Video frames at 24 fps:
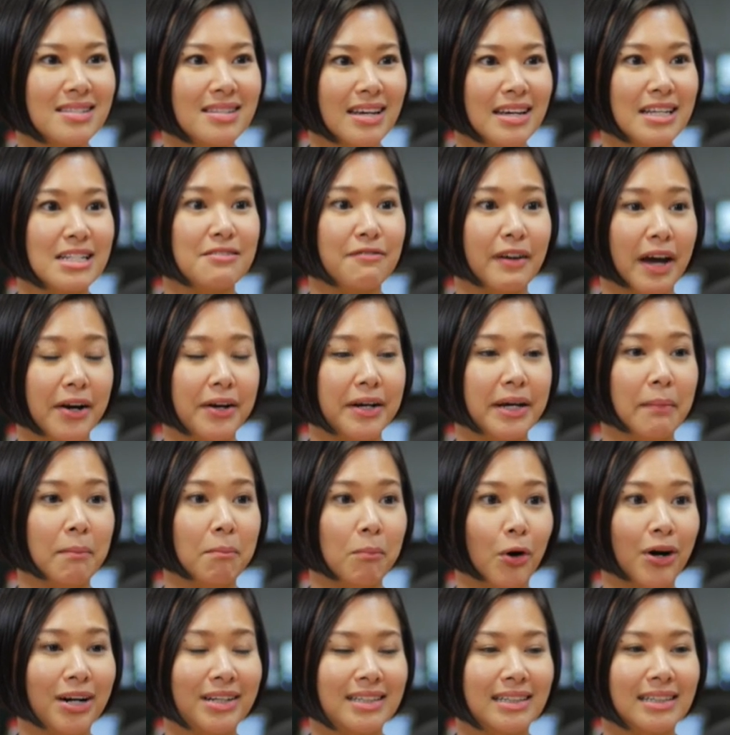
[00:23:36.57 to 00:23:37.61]
is very
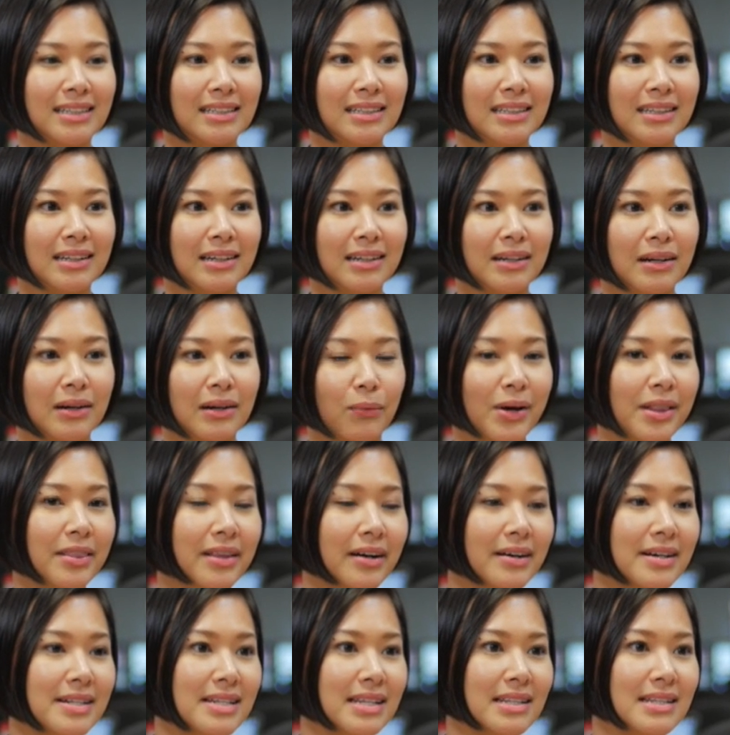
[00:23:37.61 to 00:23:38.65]
important when there
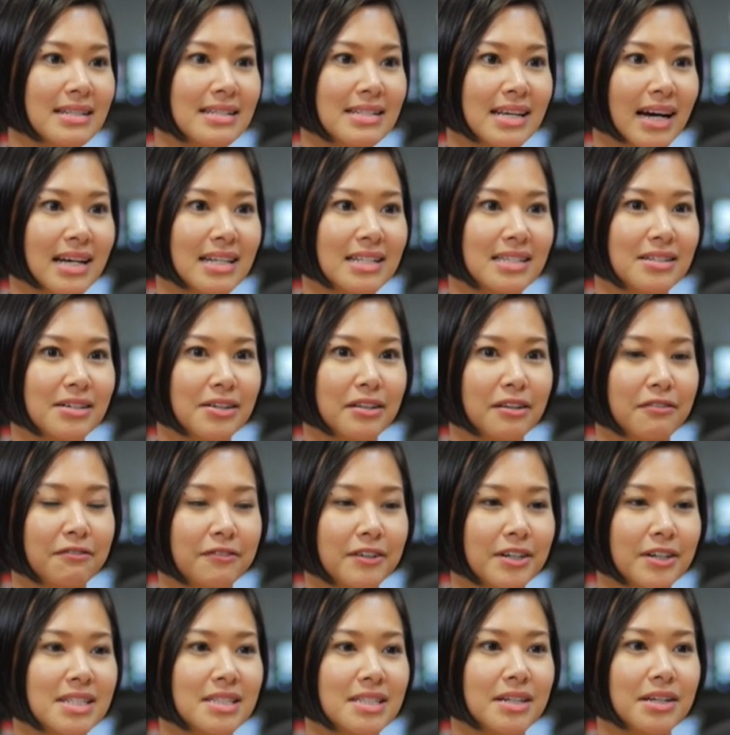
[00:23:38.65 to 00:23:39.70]
is a disaster, the
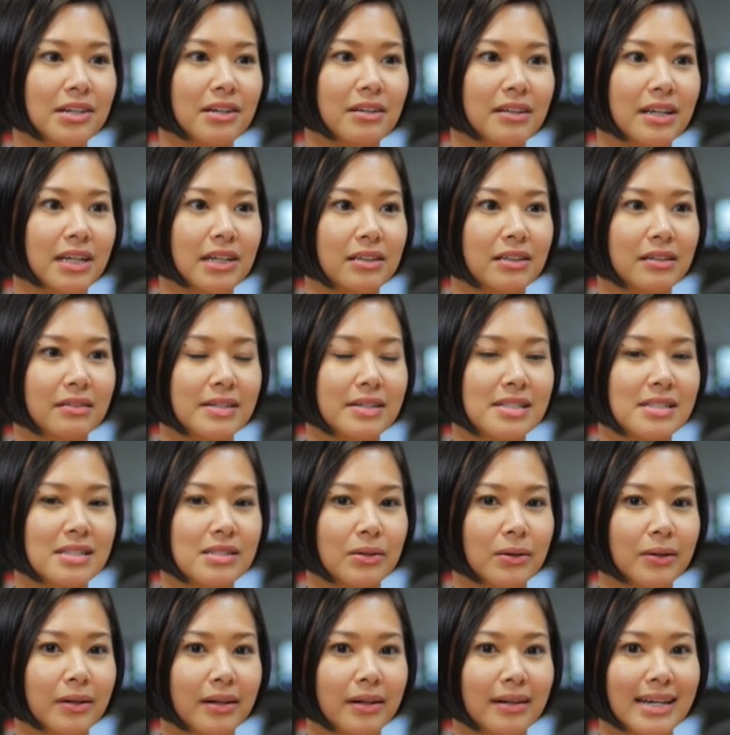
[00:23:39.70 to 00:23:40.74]
first thing you need to
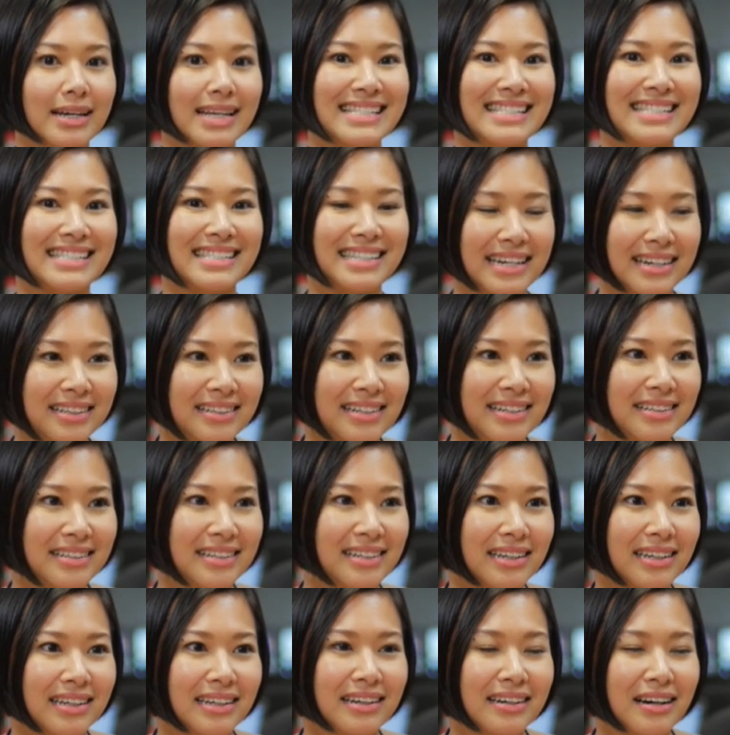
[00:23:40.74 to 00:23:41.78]
restore is dignity
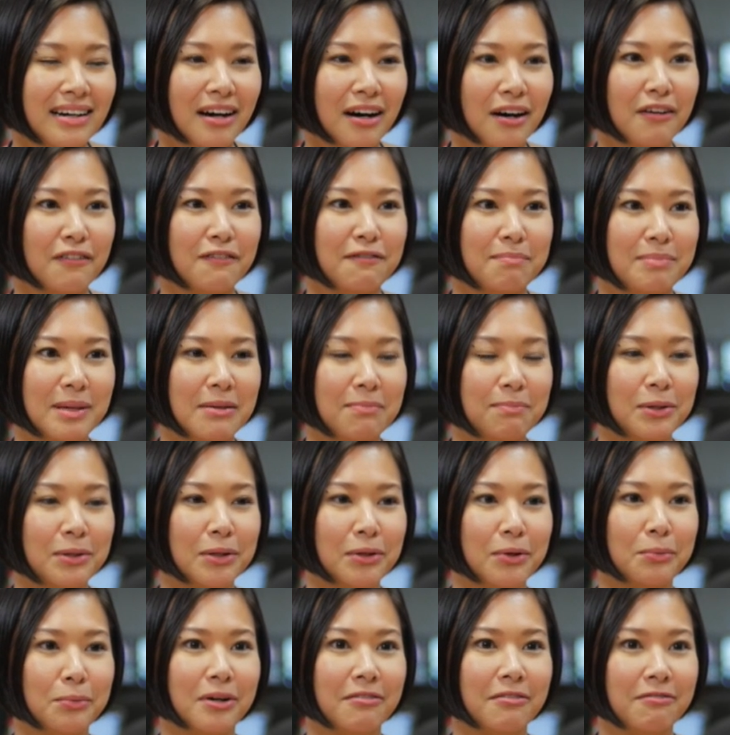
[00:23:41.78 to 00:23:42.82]
of people who
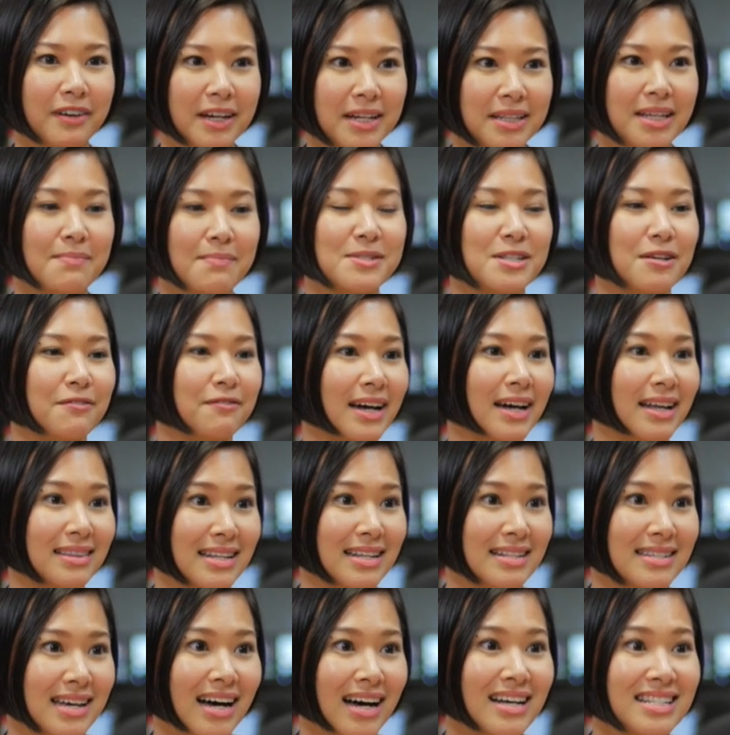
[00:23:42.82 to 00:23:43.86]
were victims of that
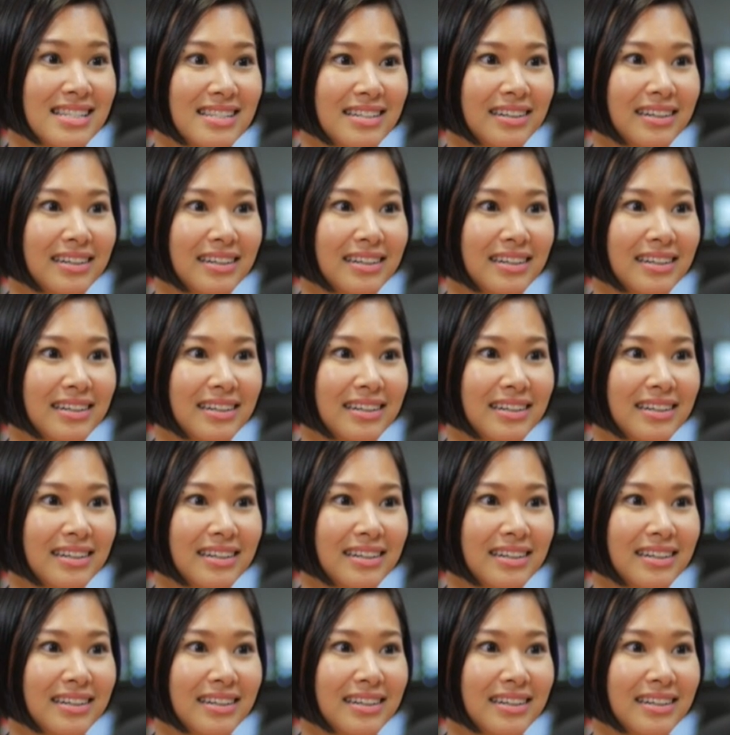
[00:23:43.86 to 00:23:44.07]
disaster.